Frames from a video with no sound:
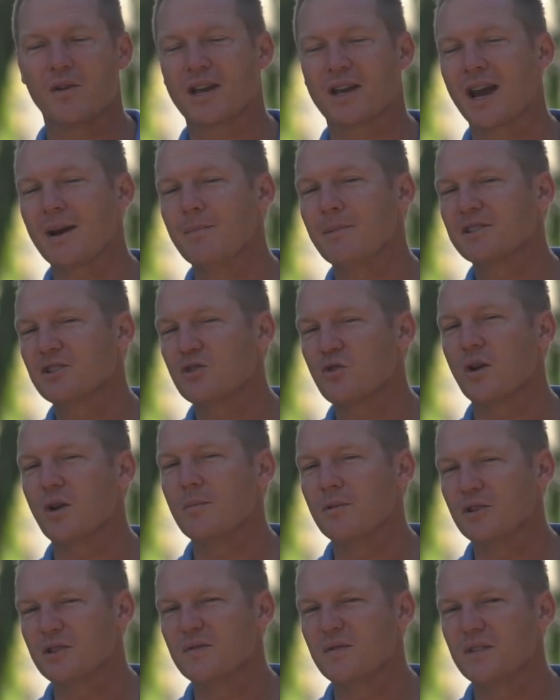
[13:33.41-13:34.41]
It kind of makes your
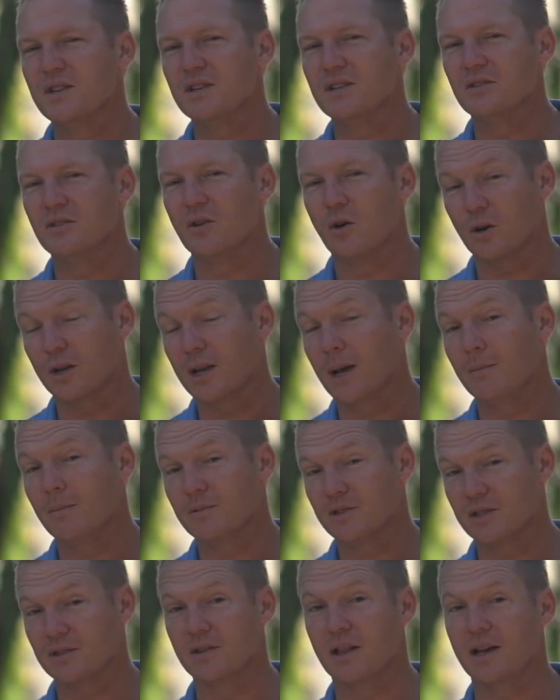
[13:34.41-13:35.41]
image feel or come
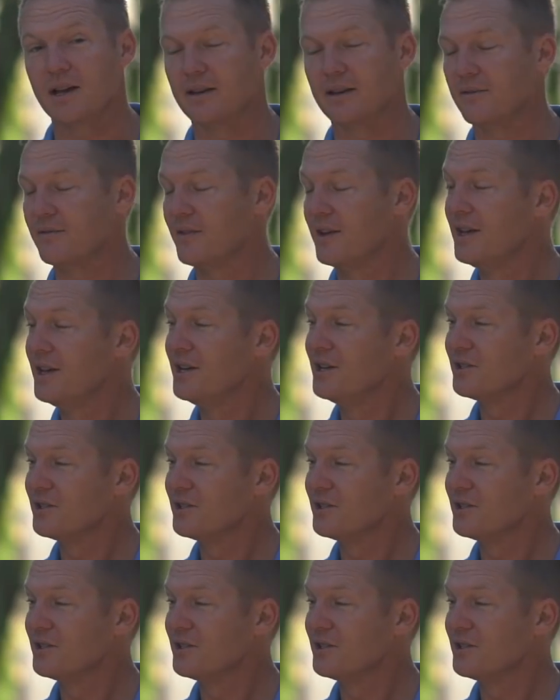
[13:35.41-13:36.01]
to life.